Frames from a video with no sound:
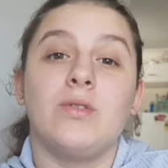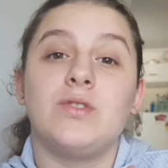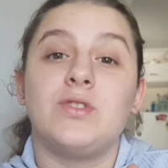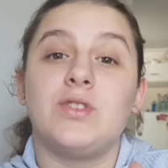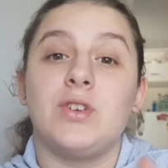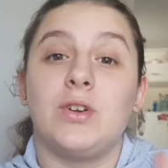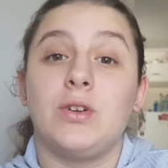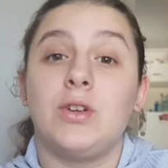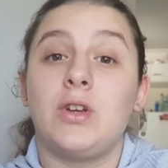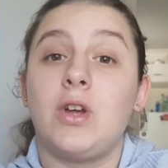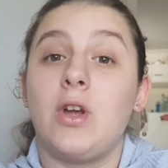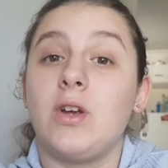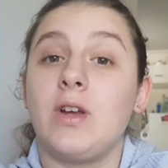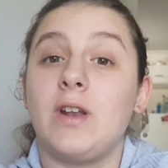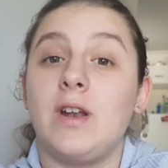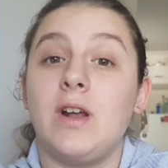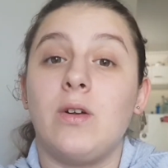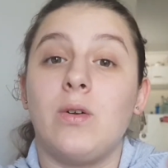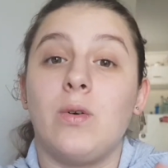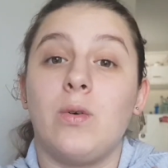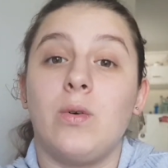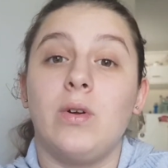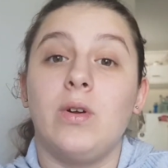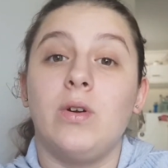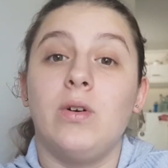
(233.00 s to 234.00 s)
so coconut
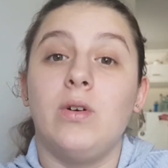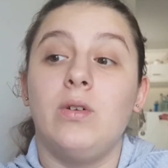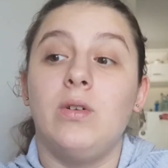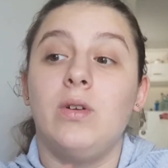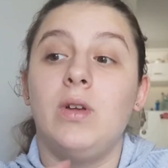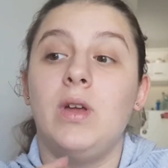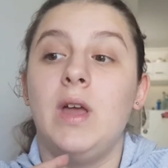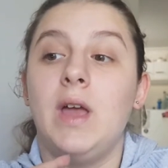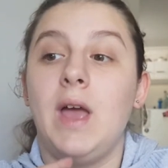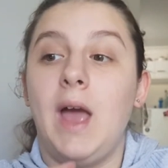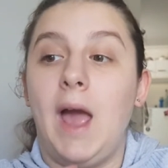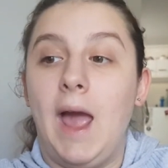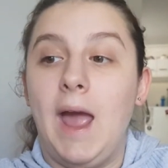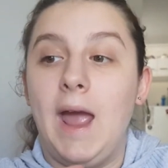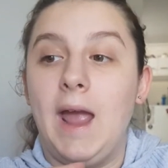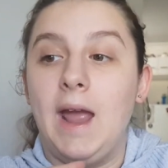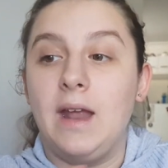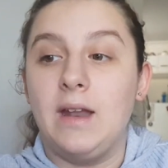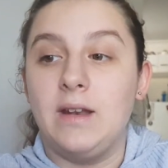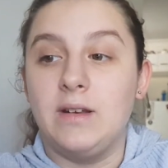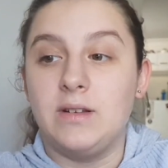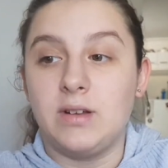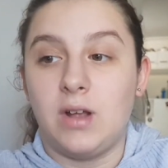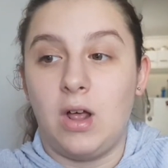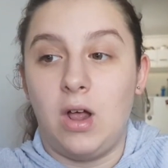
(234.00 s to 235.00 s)
oil
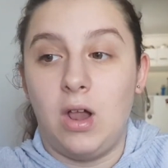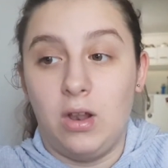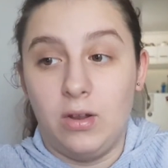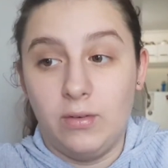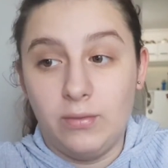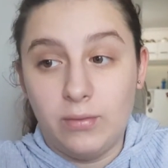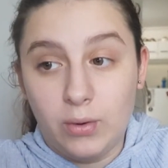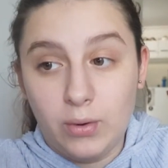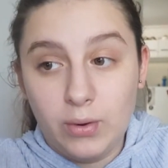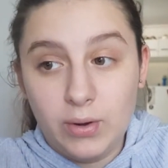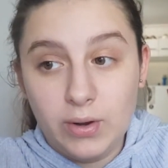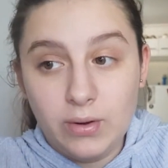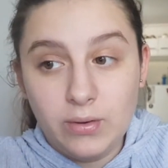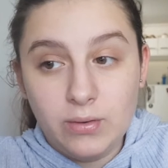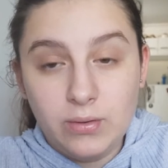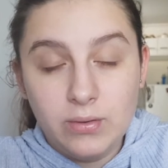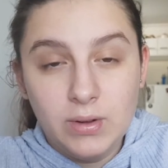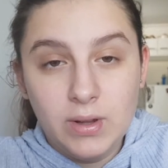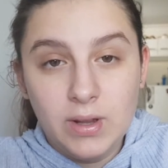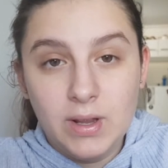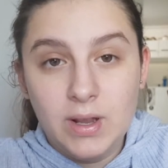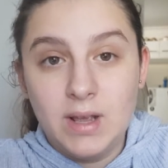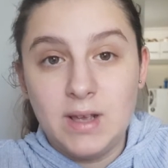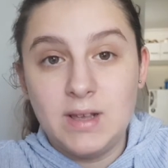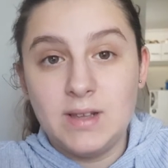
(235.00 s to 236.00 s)
and olive oil,
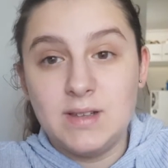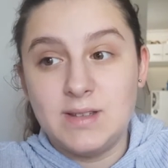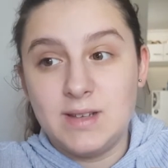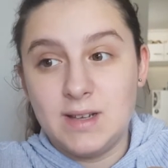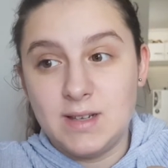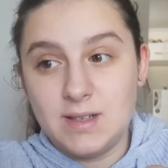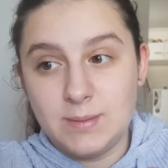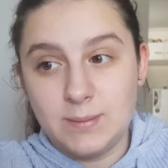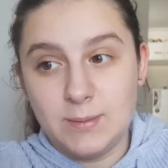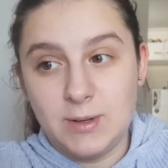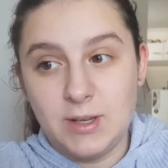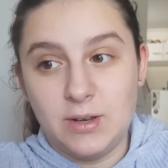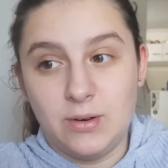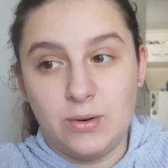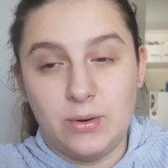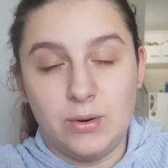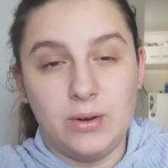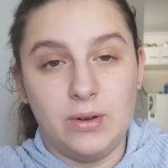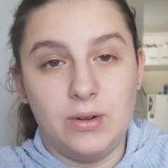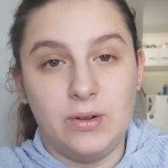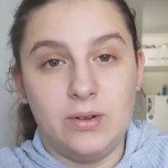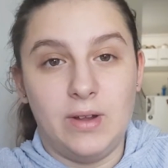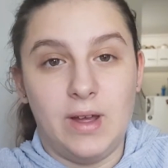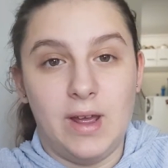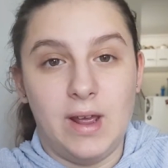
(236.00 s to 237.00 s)
sesame
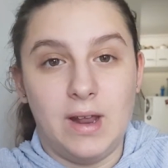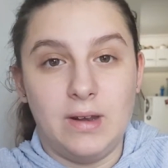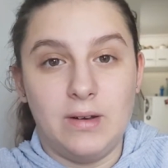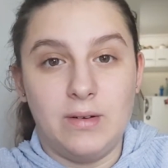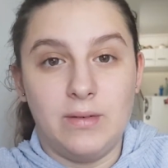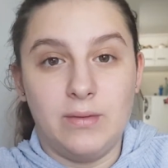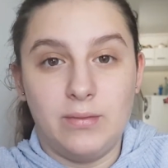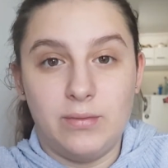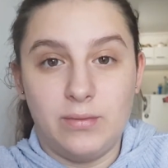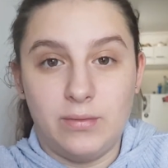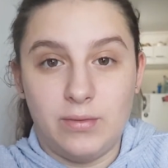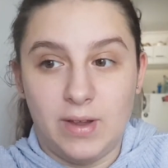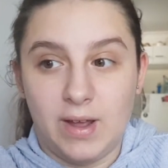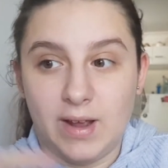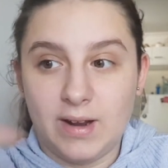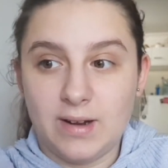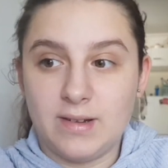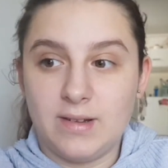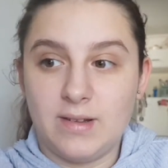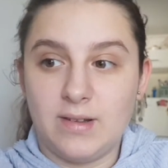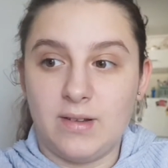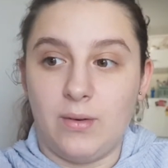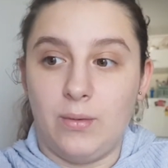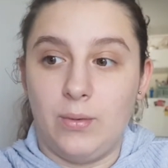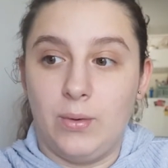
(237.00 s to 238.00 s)
oil and
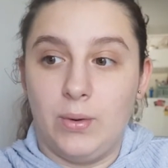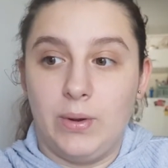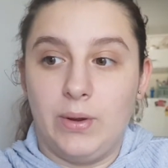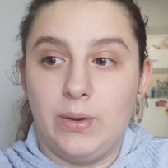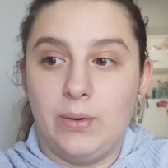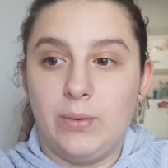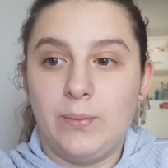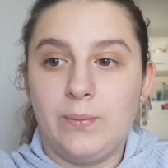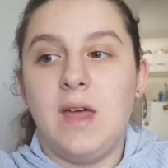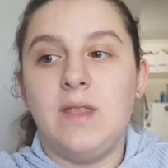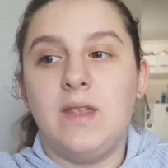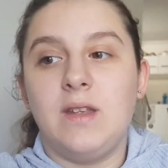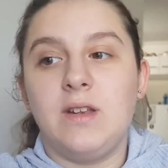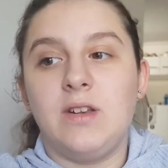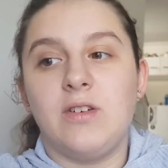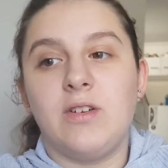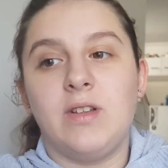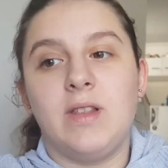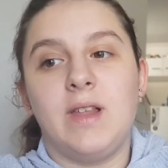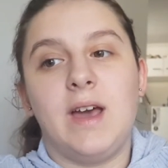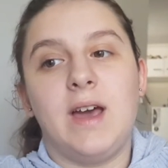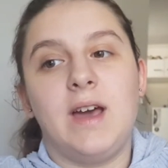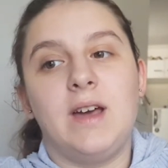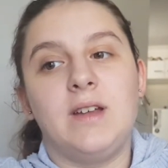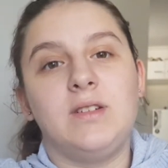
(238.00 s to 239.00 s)
flax oil. And then you're
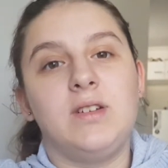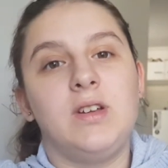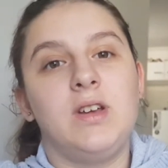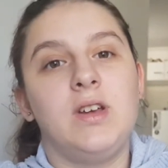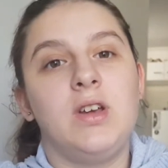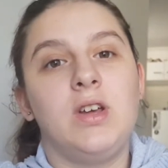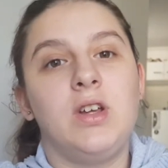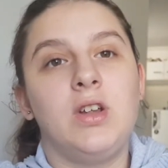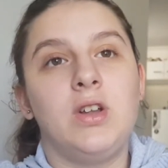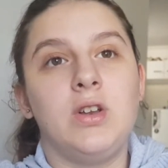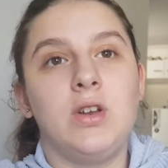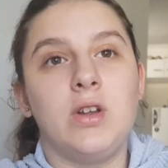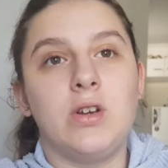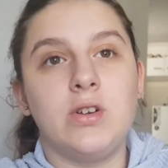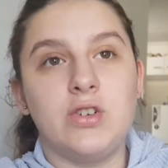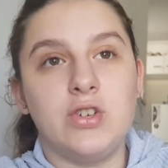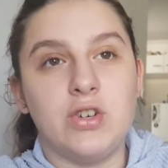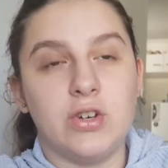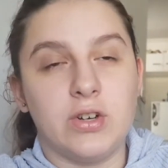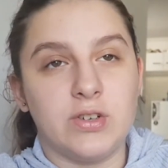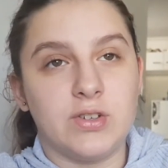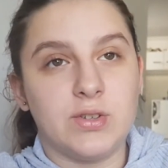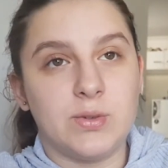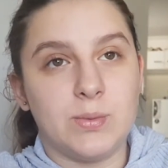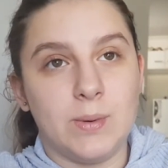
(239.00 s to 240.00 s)
allowed no
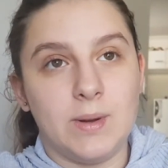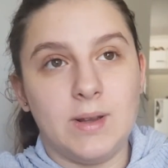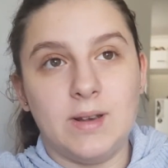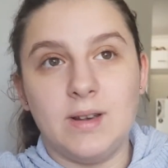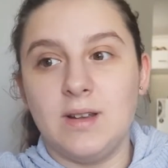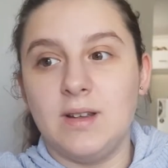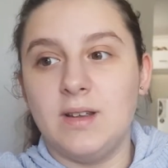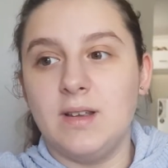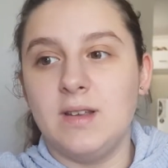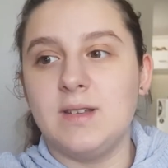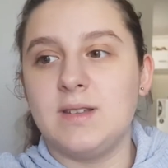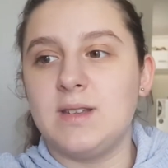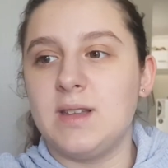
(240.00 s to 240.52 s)
sugar sweeteners